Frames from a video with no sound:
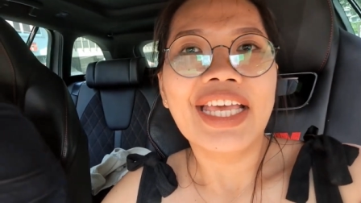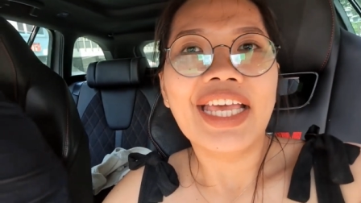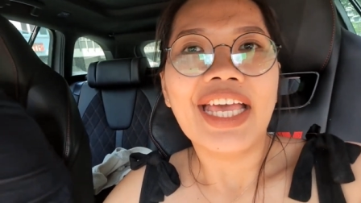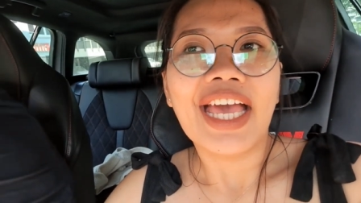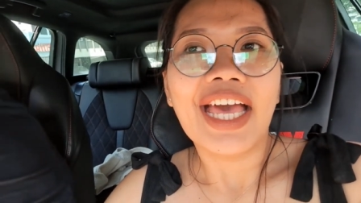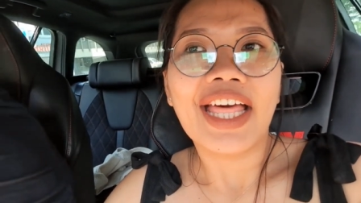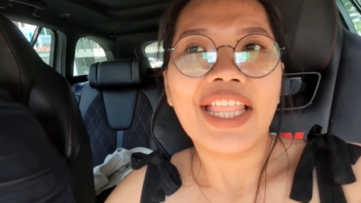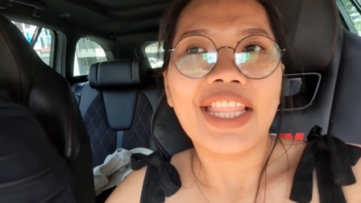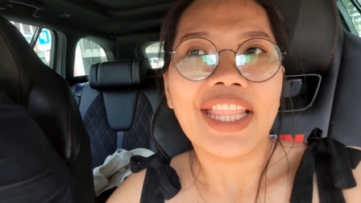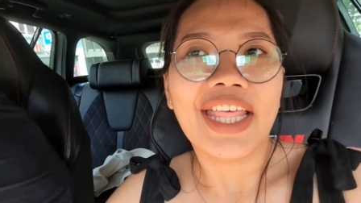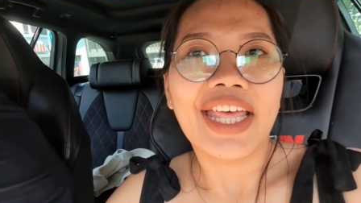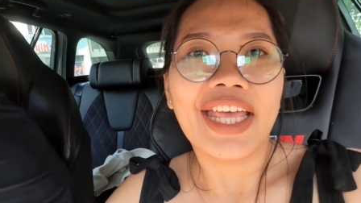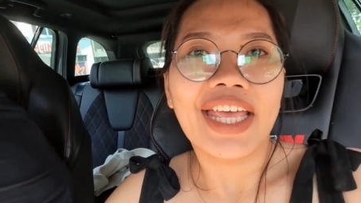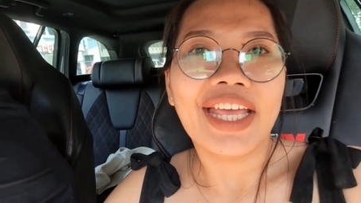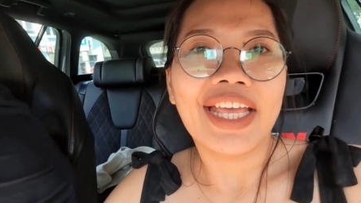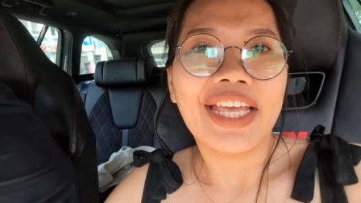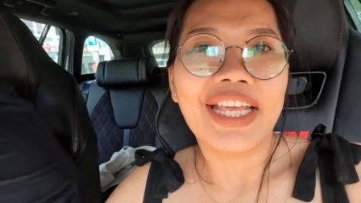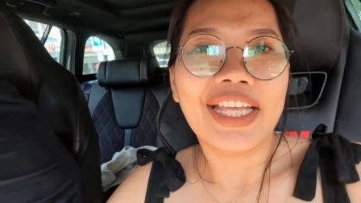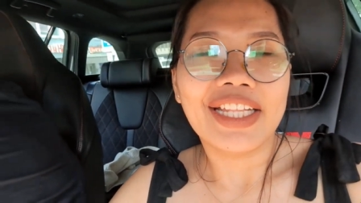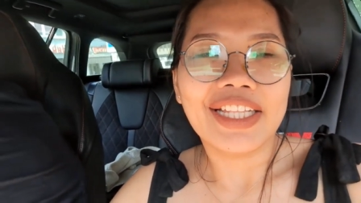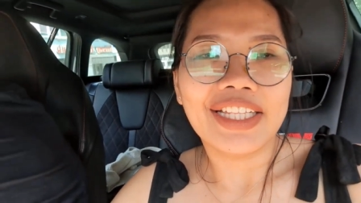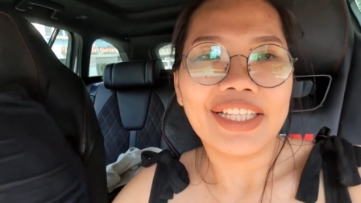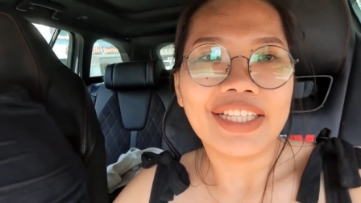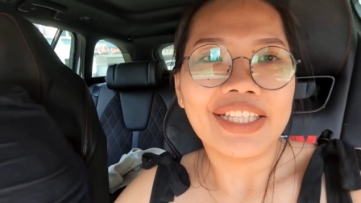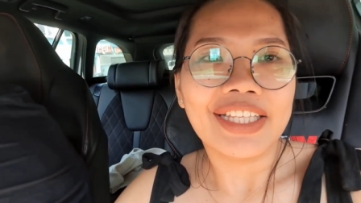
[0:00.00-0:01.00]
And
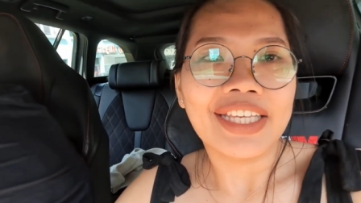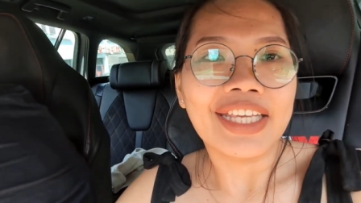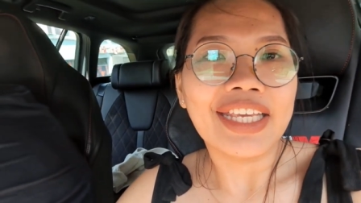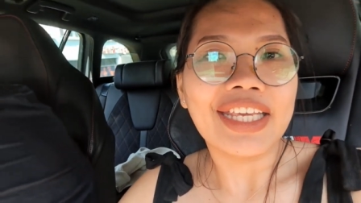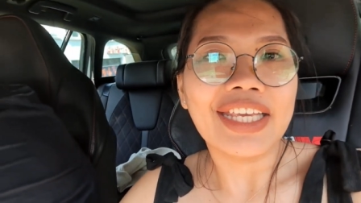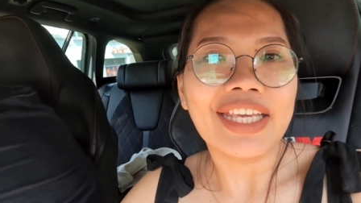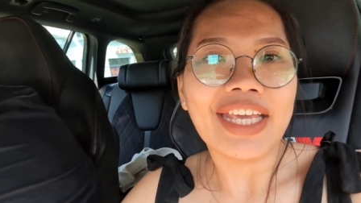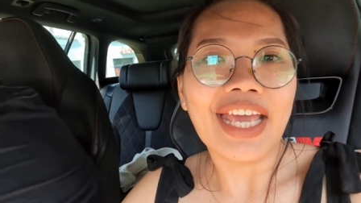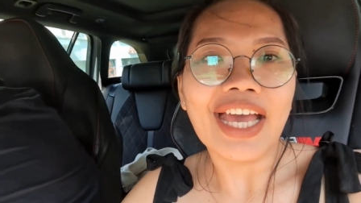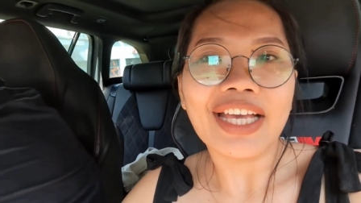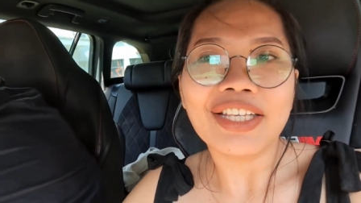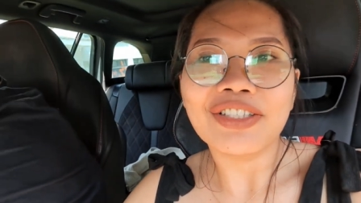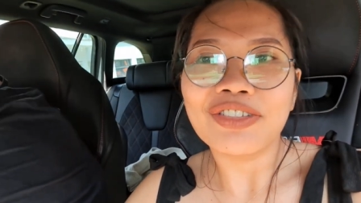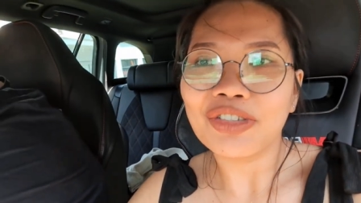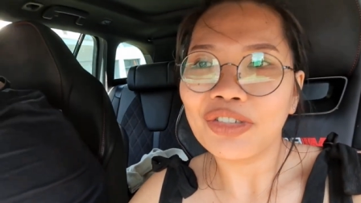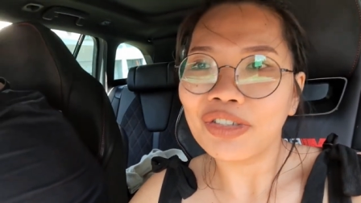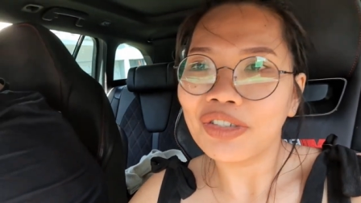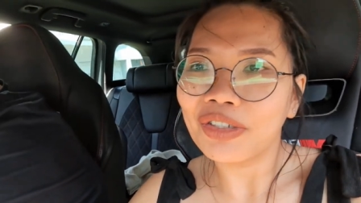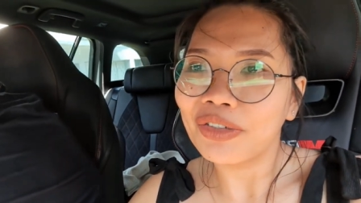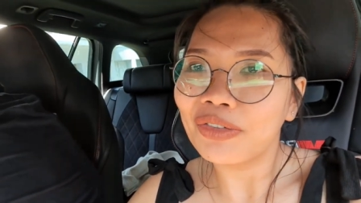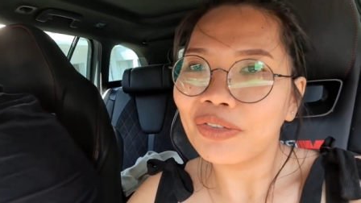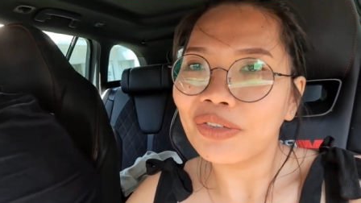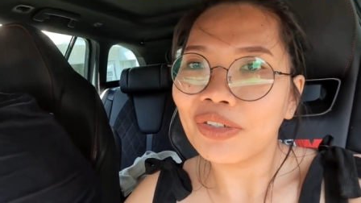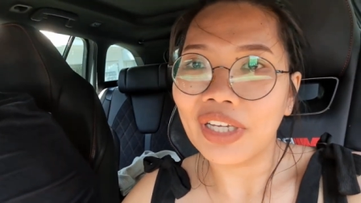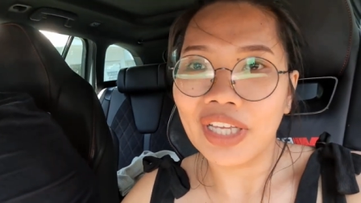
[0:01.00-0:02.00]
then he extra
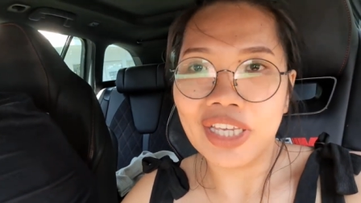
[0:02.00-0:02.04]
Google.